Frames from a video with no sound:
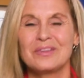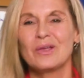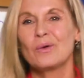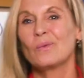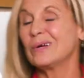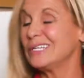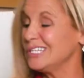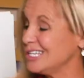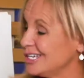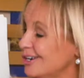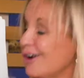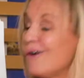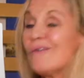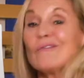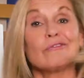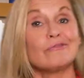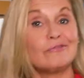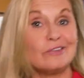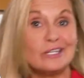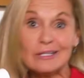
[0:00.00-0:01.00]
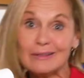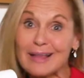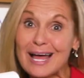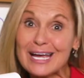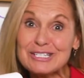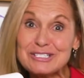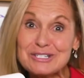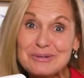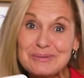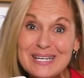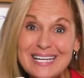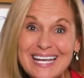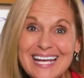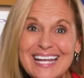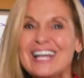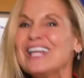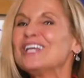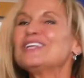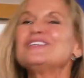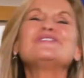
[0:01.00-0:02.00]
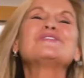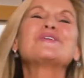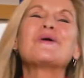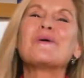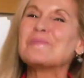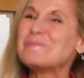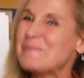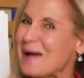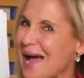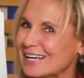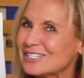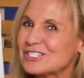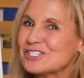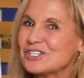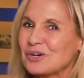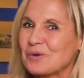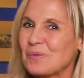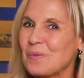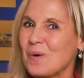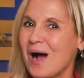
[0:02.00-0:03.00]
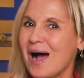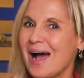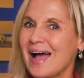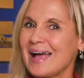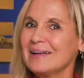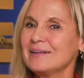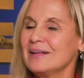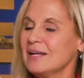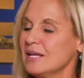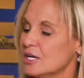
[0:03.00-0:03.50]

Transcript: When you don't feel like doing it, you go back to your why.